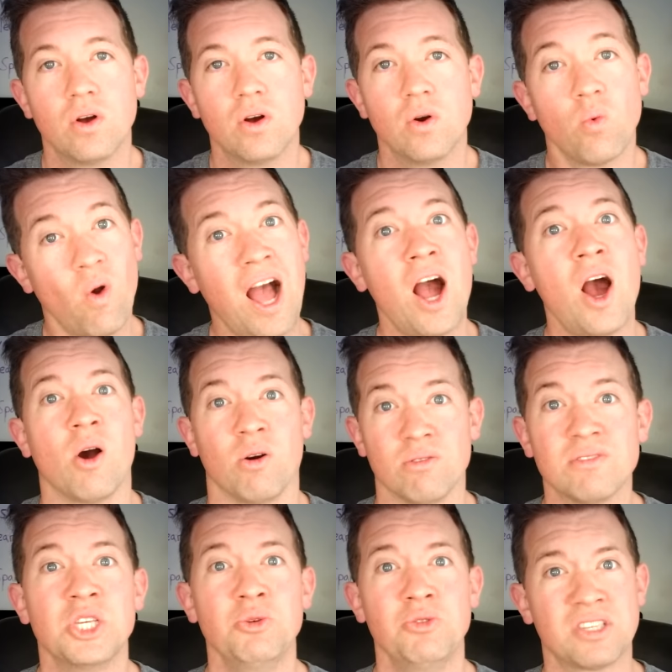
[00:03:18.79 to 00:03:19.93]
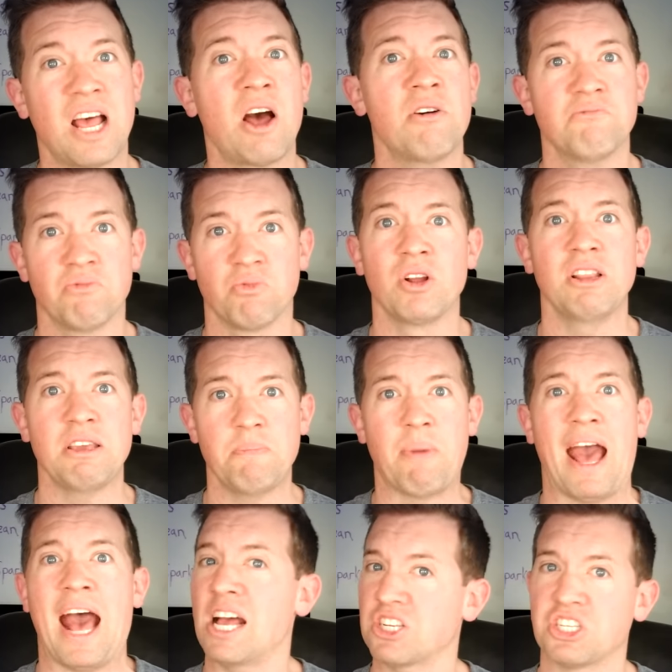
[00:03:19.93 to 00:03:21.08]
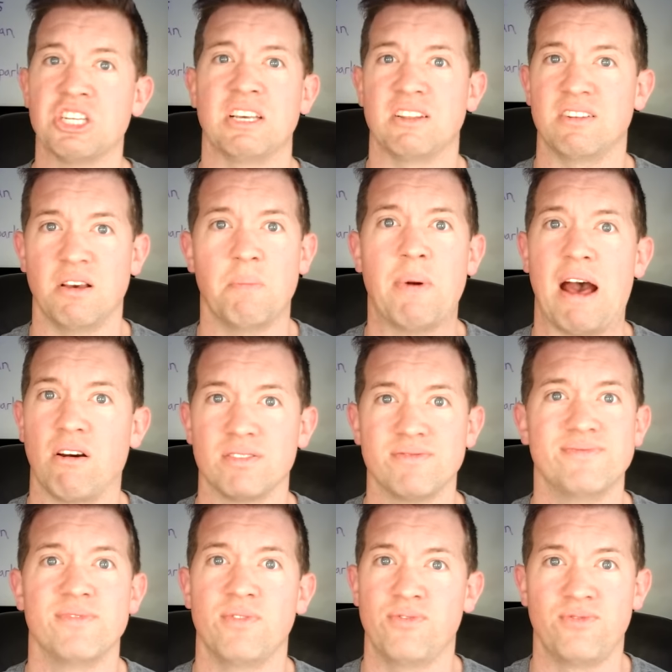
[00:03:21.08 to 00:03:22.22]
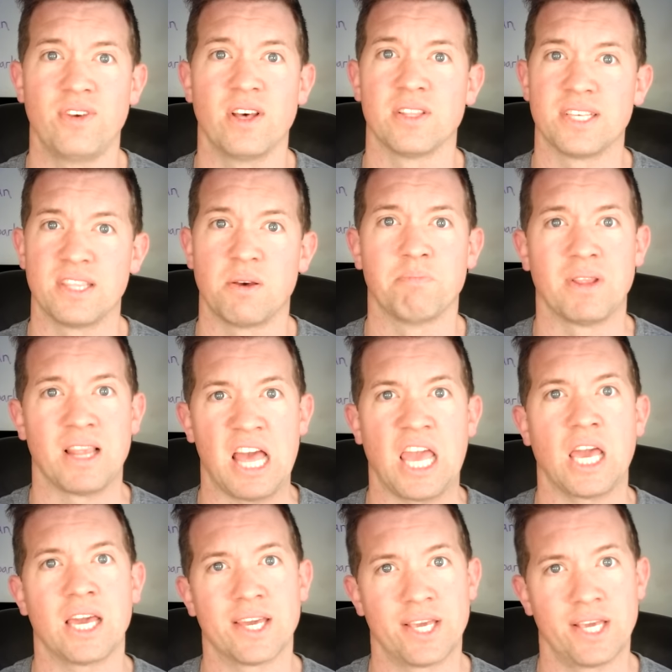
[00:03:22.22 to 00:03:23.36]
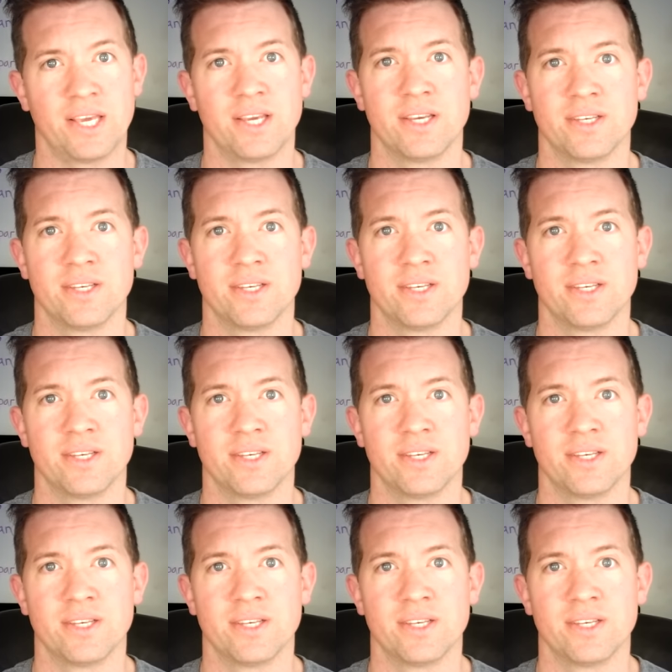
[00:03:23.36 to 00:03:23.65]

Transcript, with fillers: Wow, you sound really passionate about fill in the blank.